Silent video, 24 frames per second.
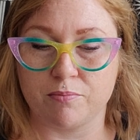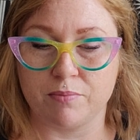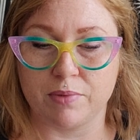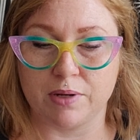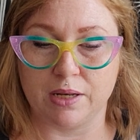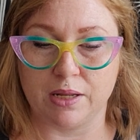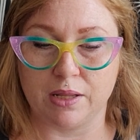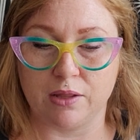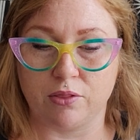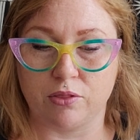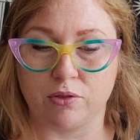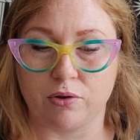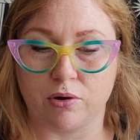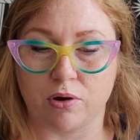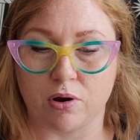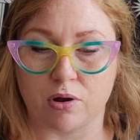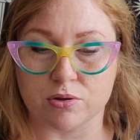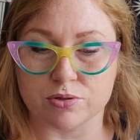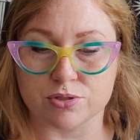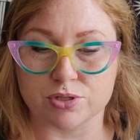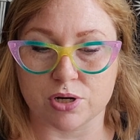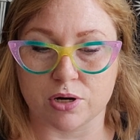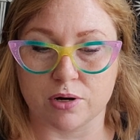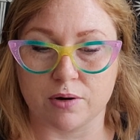beneath your
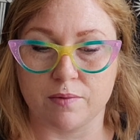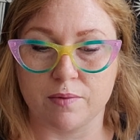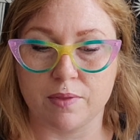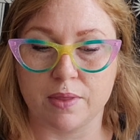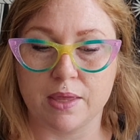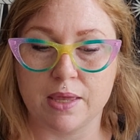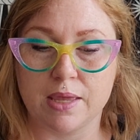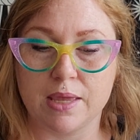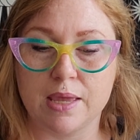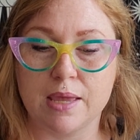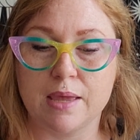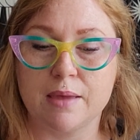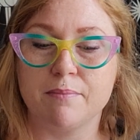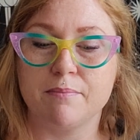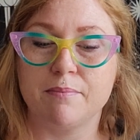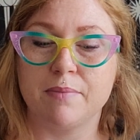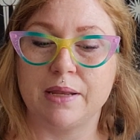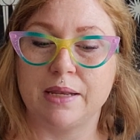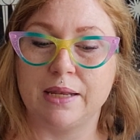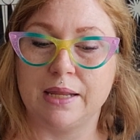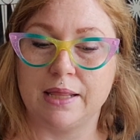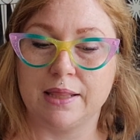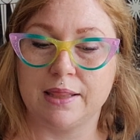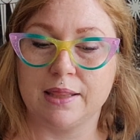altar.
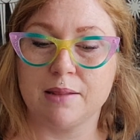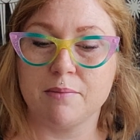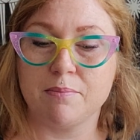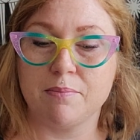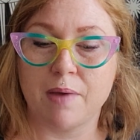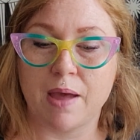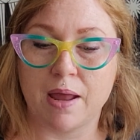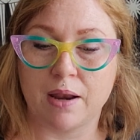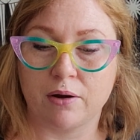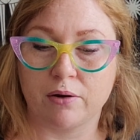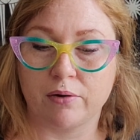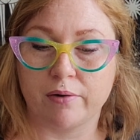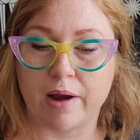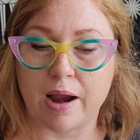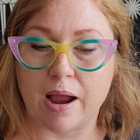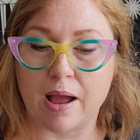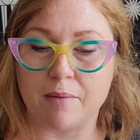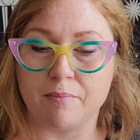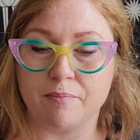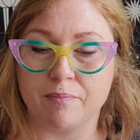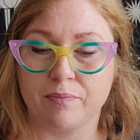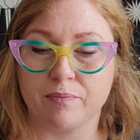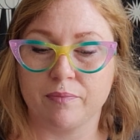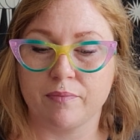Beneath the
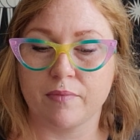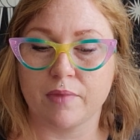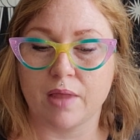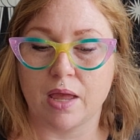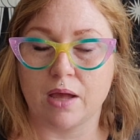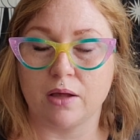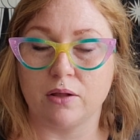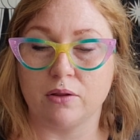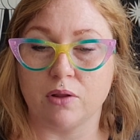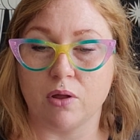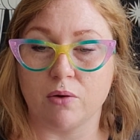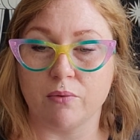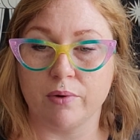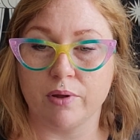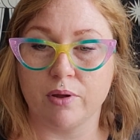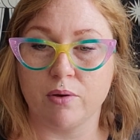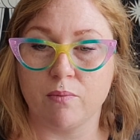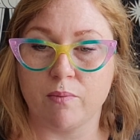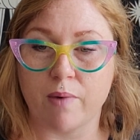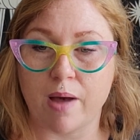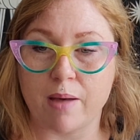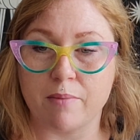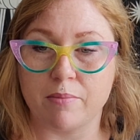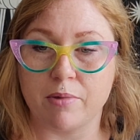pentagram, a glowing
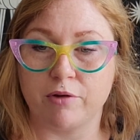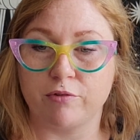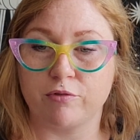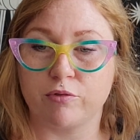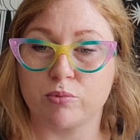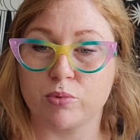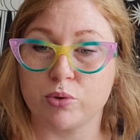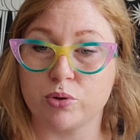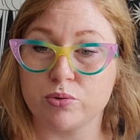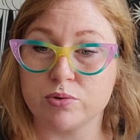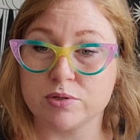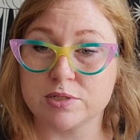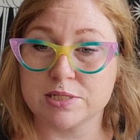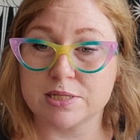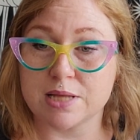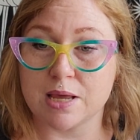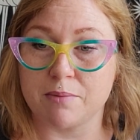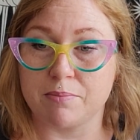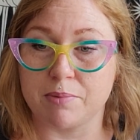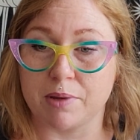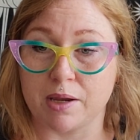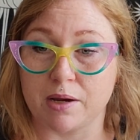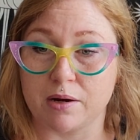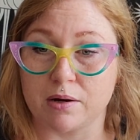web of roots
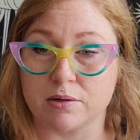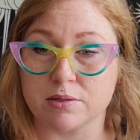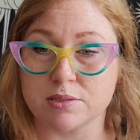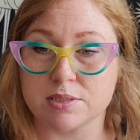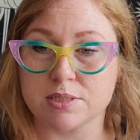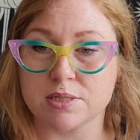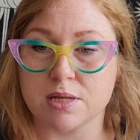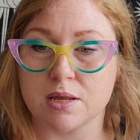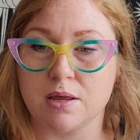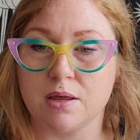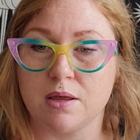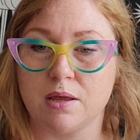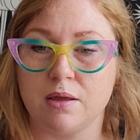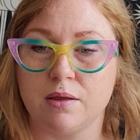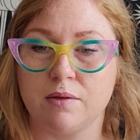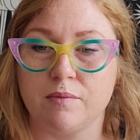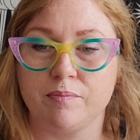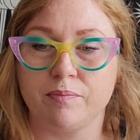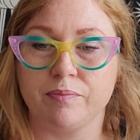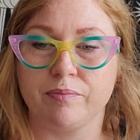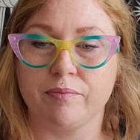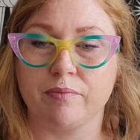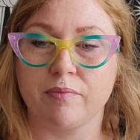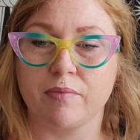appears.
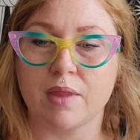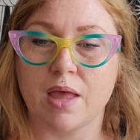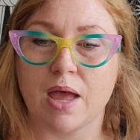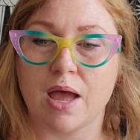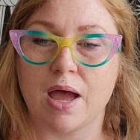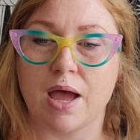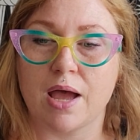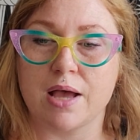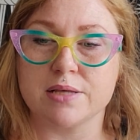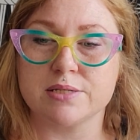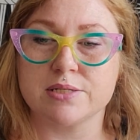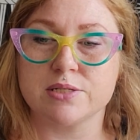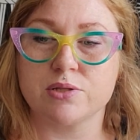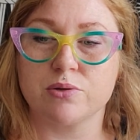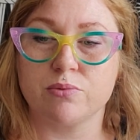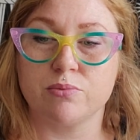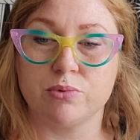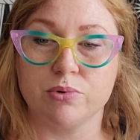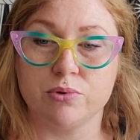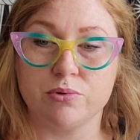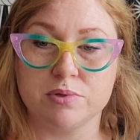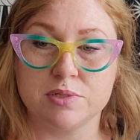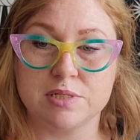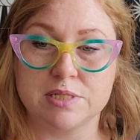As the
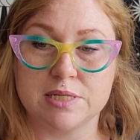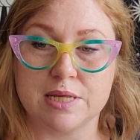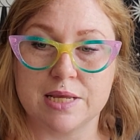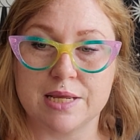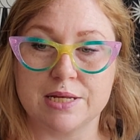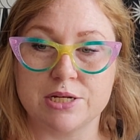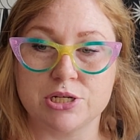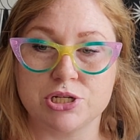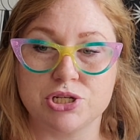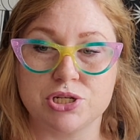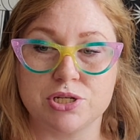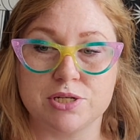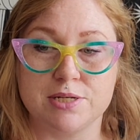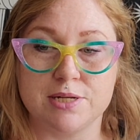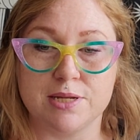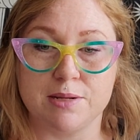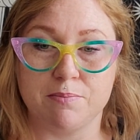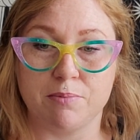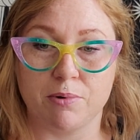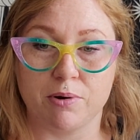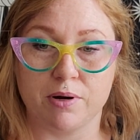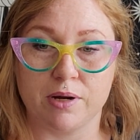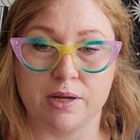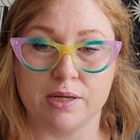roots inch
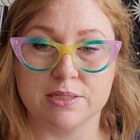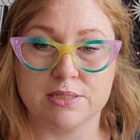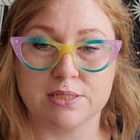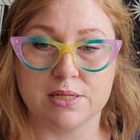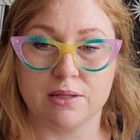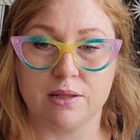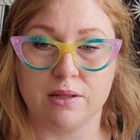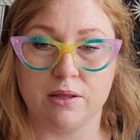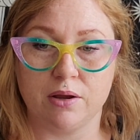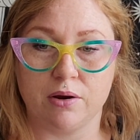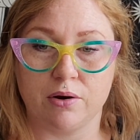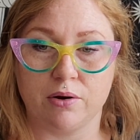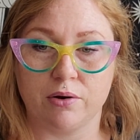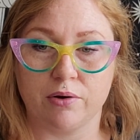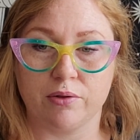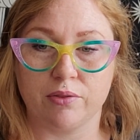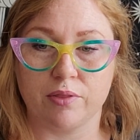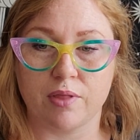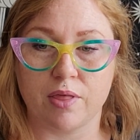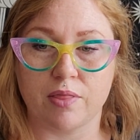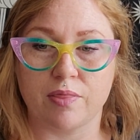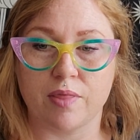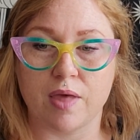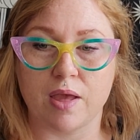deeper into the earth,
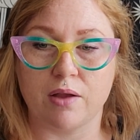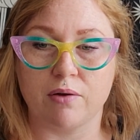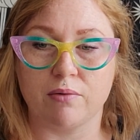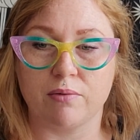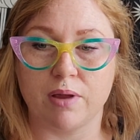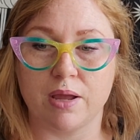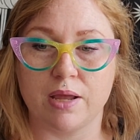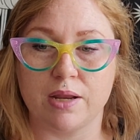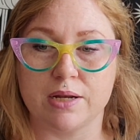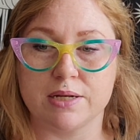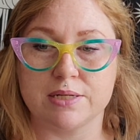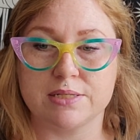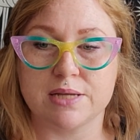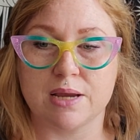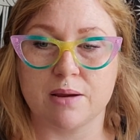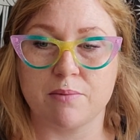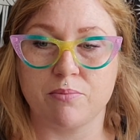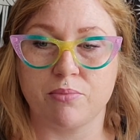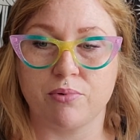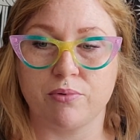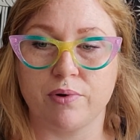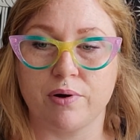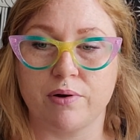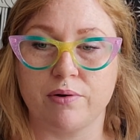they create a
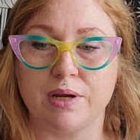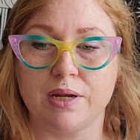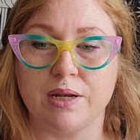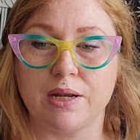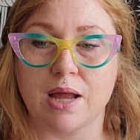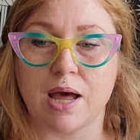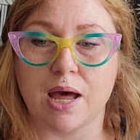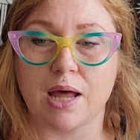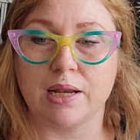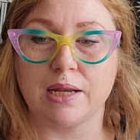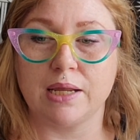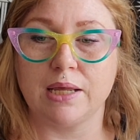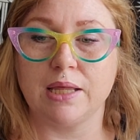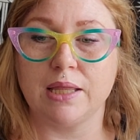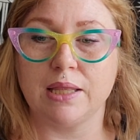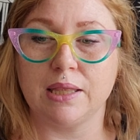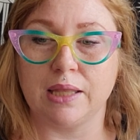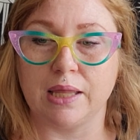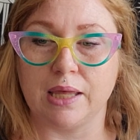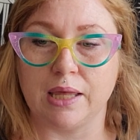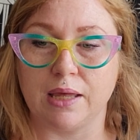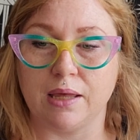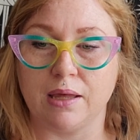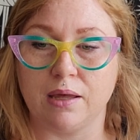temporary nodding
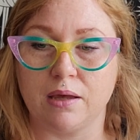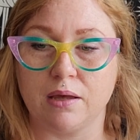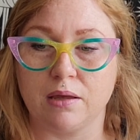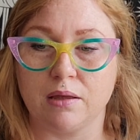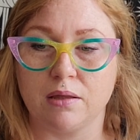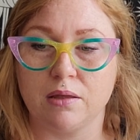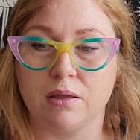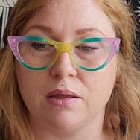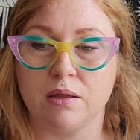link,